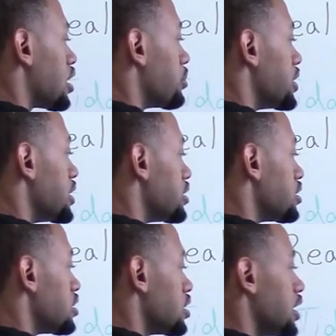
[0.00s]
come in
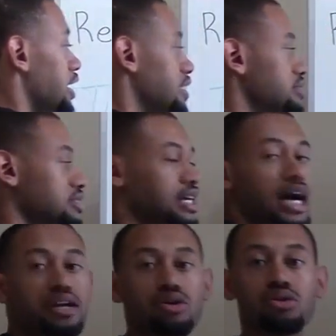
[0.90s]
into
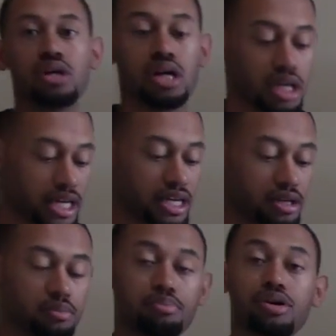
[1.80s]
Tidal
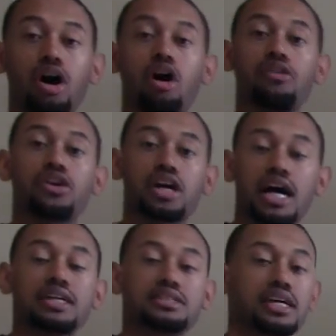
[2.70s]
and put all their
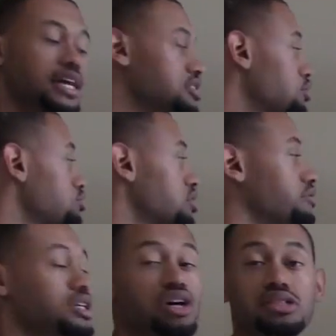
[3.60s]
content
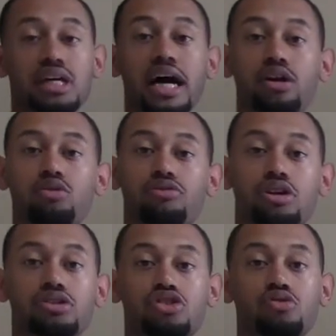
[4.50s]
exclusively on Tidal
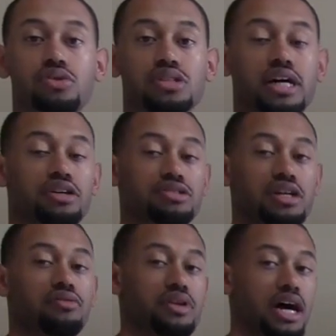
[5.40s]
for consumers like
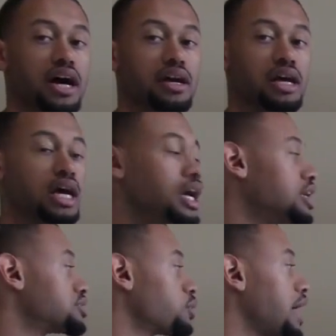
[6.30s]
yourself and I.
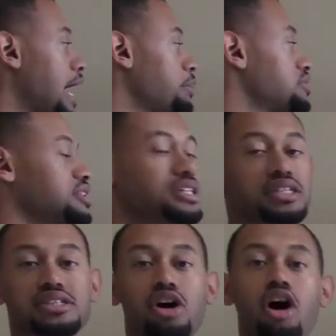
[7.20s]
And so what happens
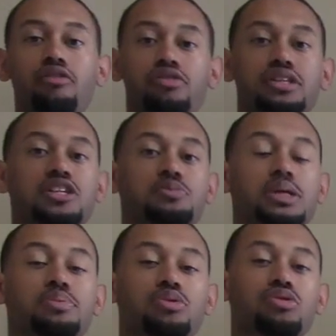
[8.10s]
is he's offering these
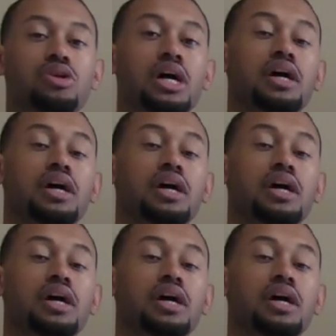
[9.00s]
people